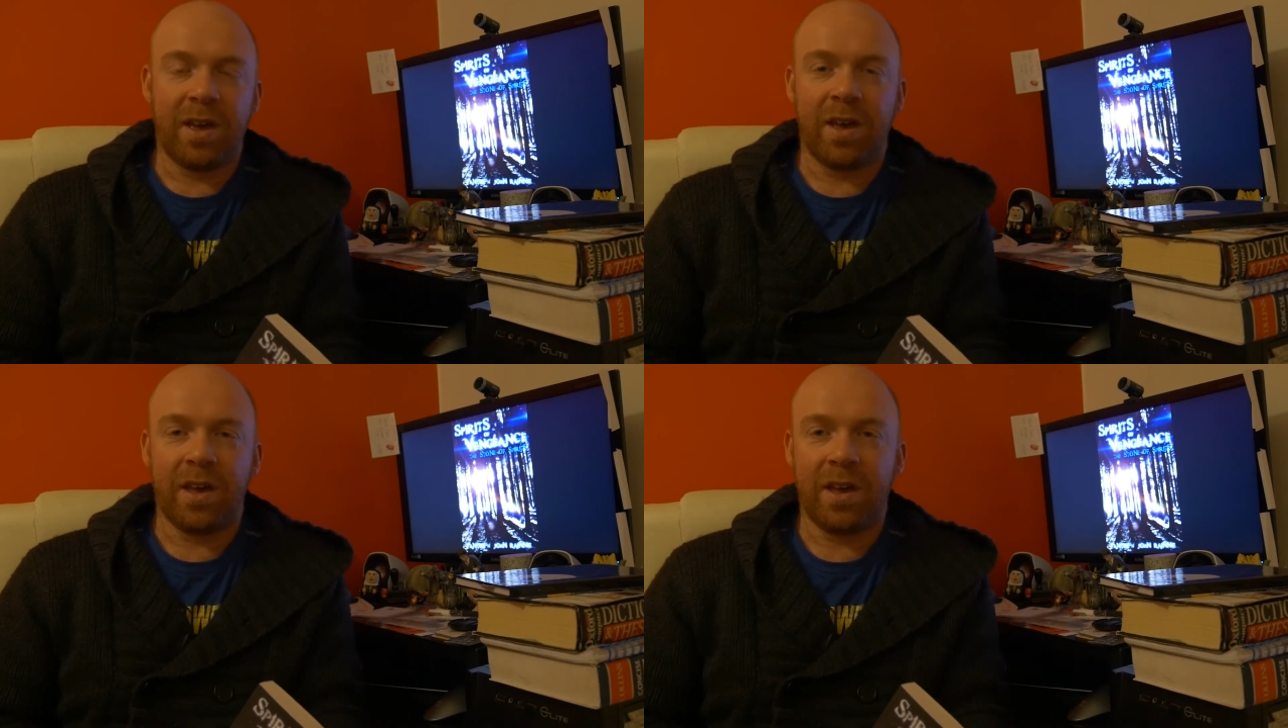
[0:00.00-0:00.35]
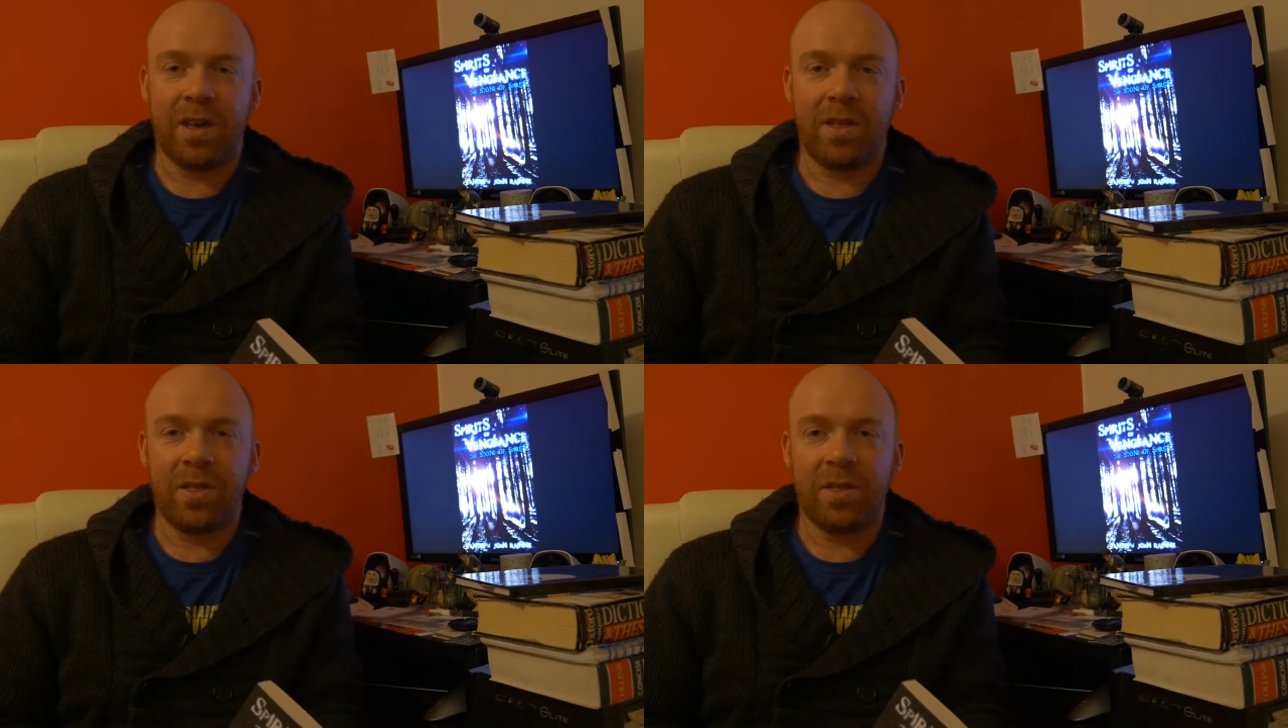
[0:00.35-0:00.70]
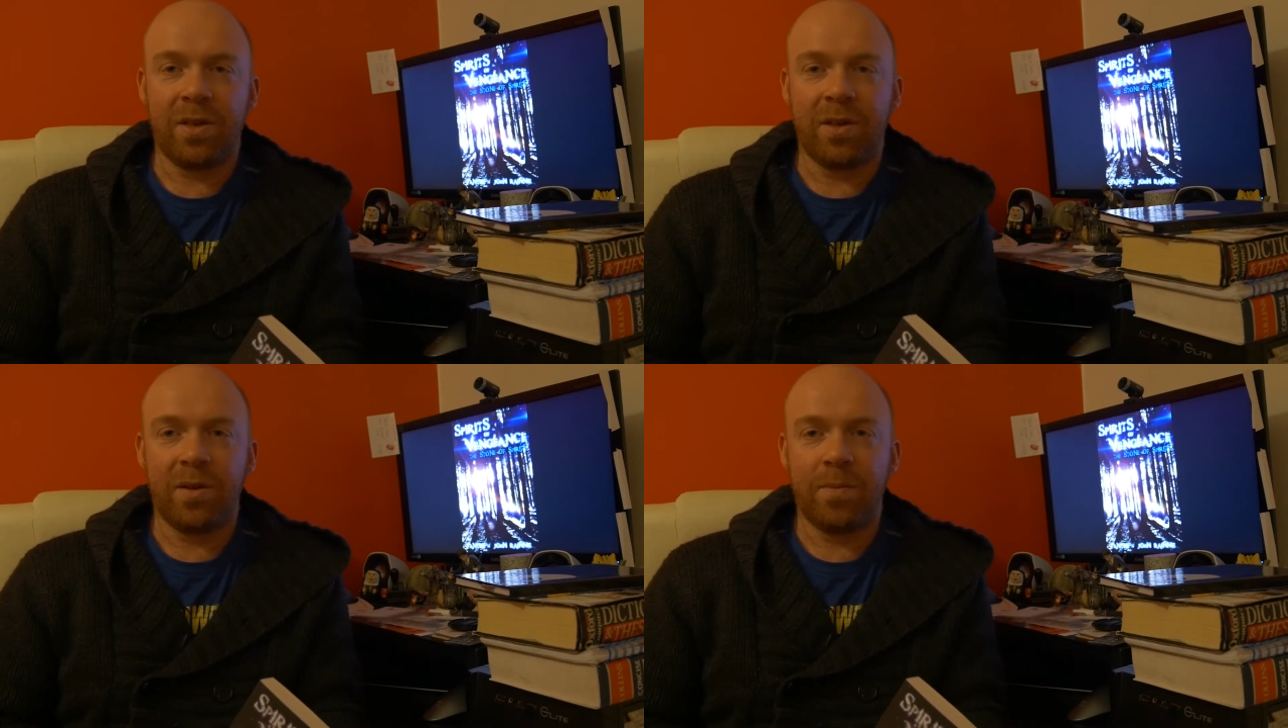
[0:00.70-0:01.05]

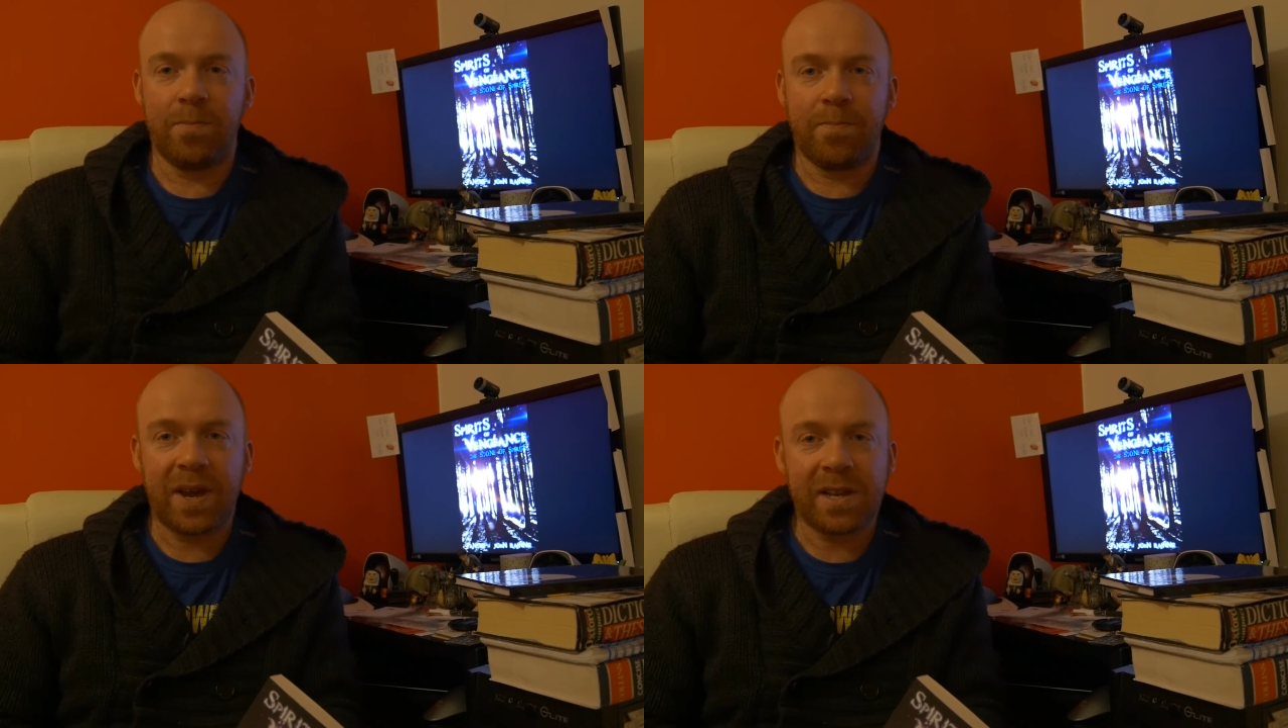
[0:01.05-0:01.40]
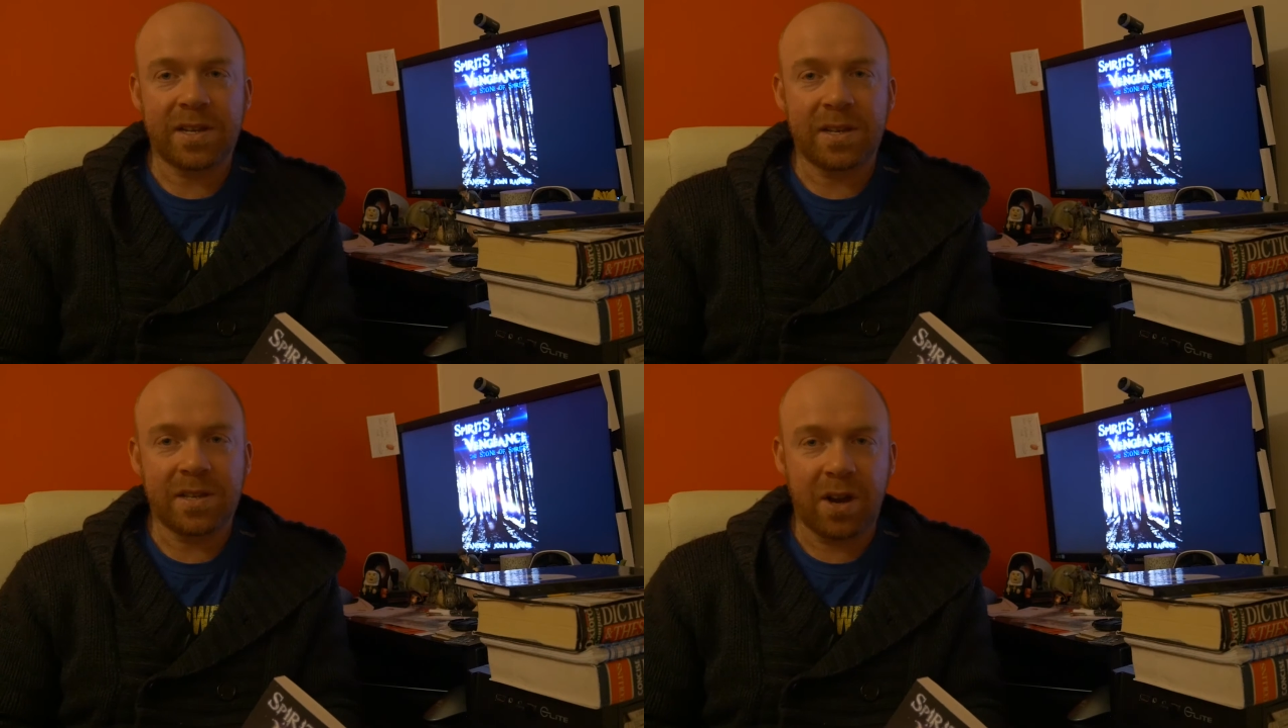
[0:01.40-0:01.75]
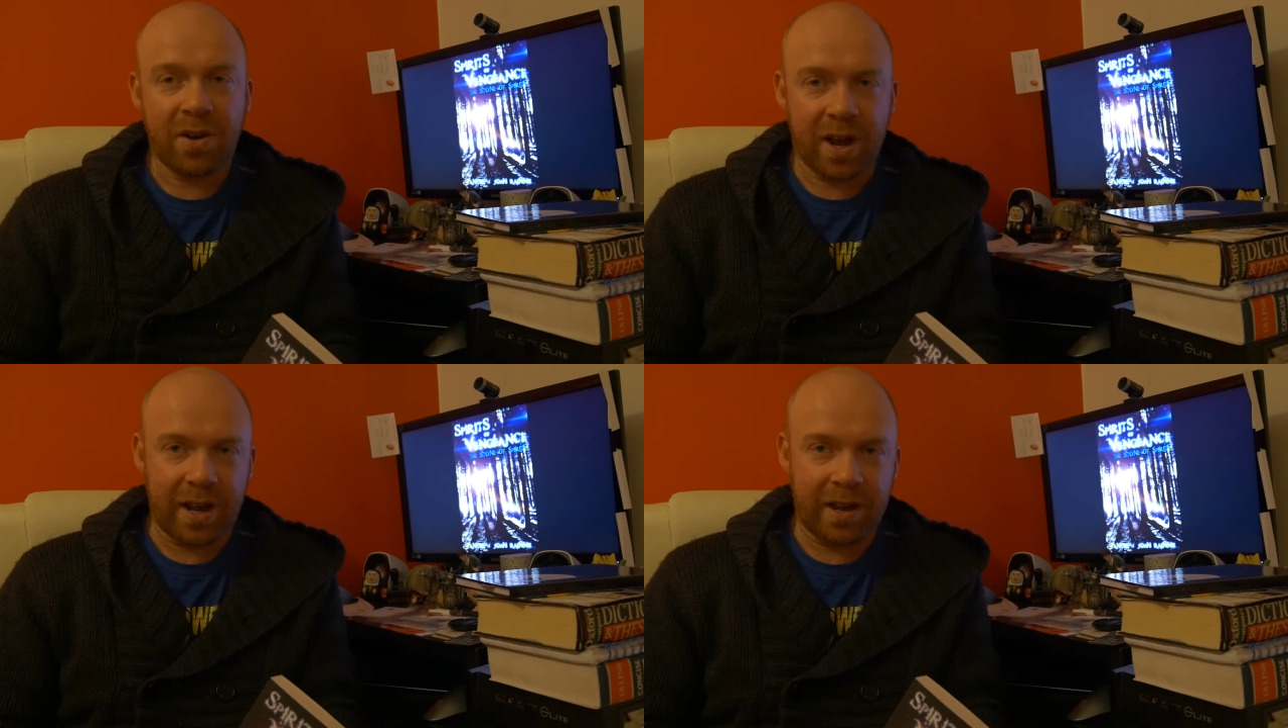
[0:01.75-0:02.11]
The biggest
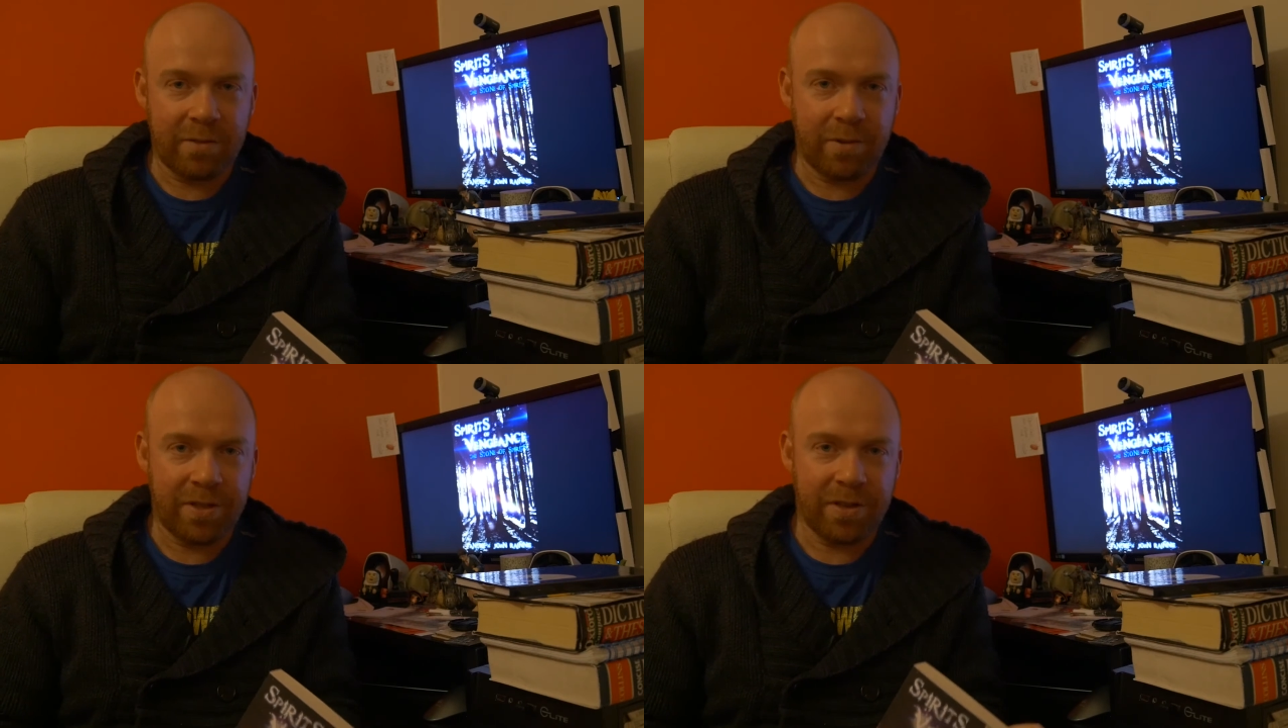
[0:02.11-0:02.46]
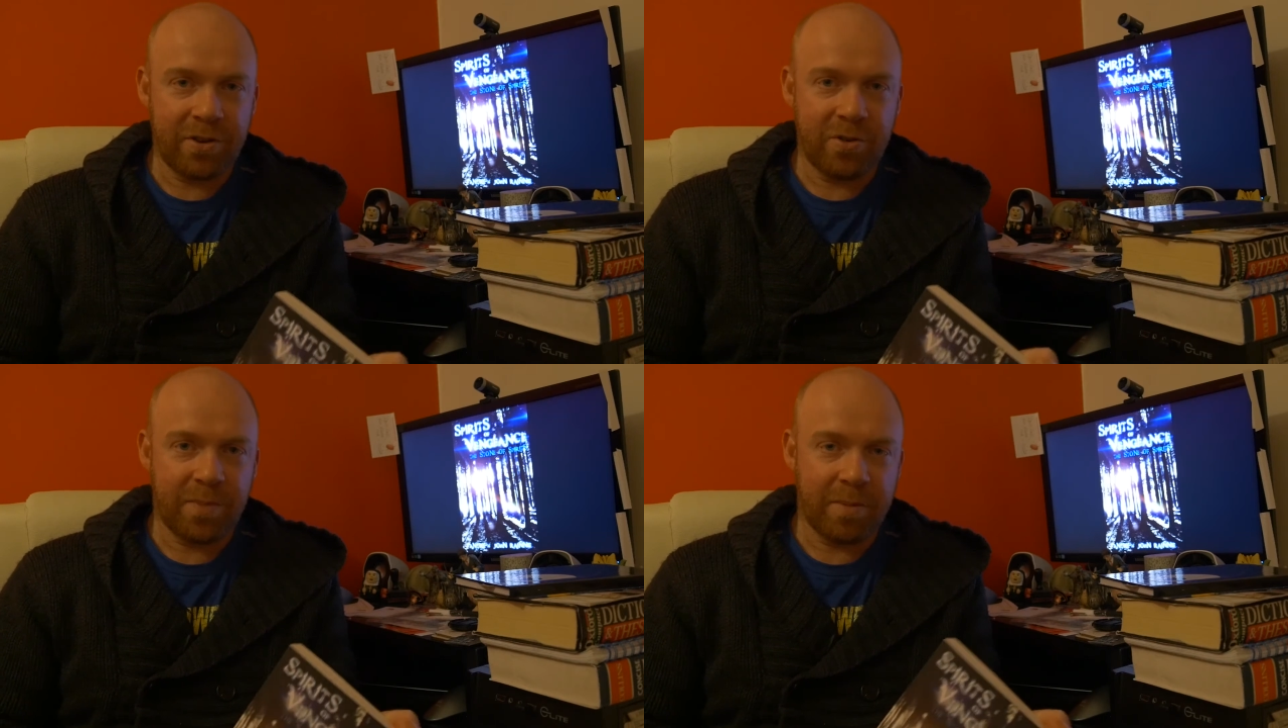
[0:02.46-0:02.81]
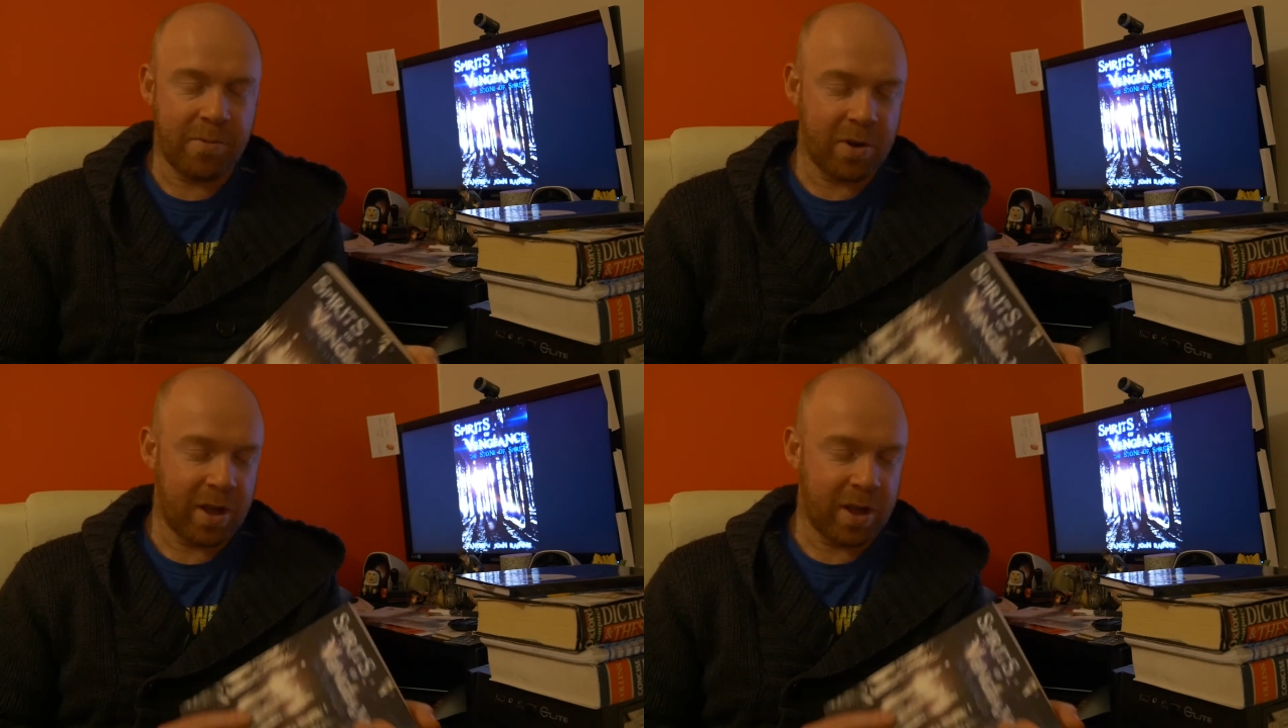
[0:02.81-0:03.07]
concern I had with the new paperback